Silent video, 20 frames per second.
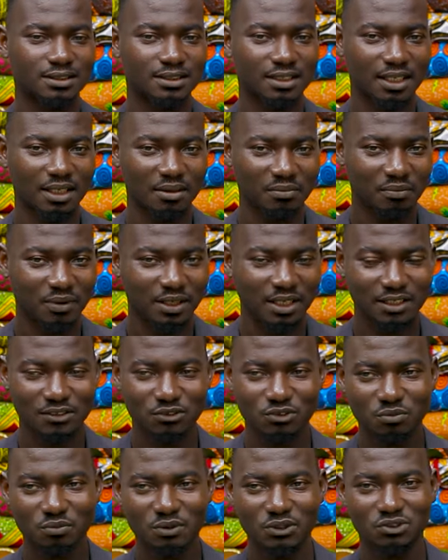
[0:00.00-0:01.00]
DM and
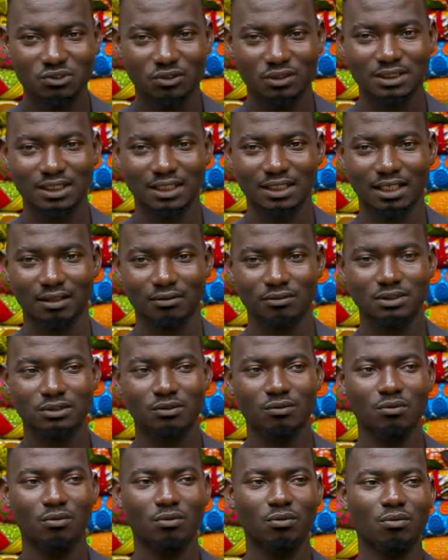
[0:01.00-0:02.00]
you'll be sorted out.
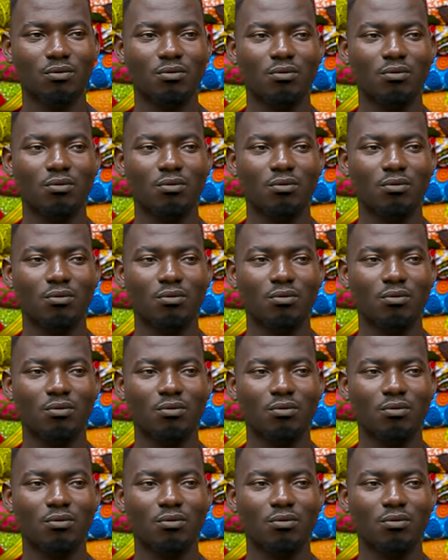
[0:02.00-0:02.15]
Yeah.